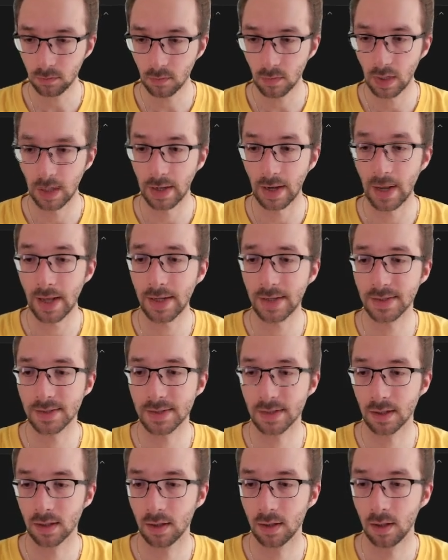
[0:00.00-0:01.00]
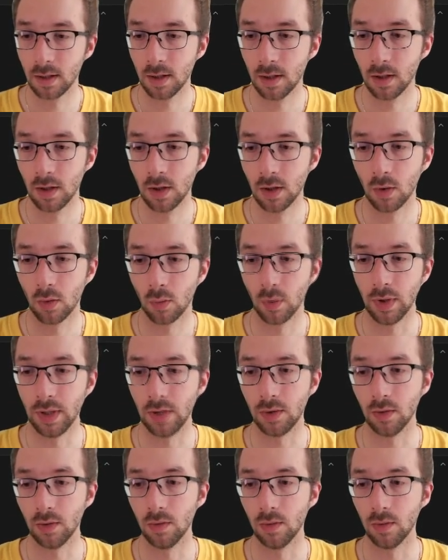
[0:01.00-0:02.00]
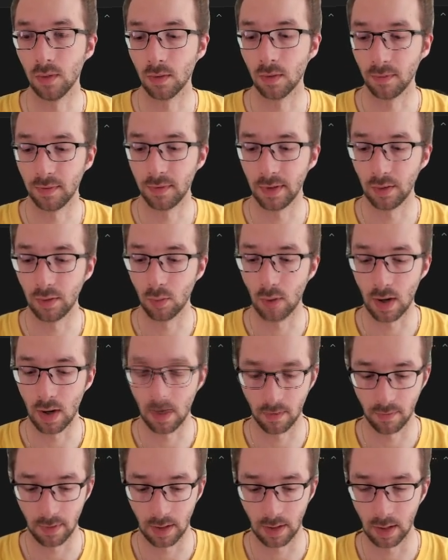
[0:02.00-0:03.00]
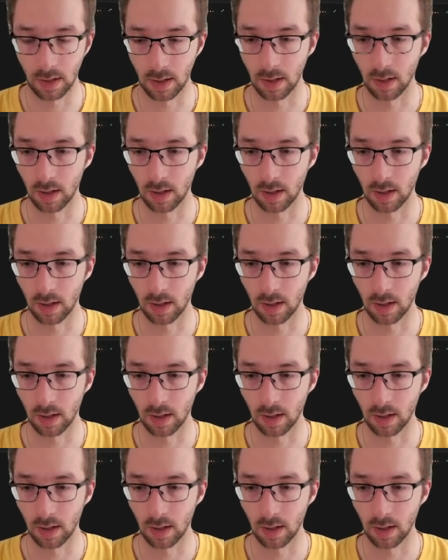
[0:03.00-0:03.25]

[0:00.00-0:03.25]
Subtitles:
Next, we need to config one of the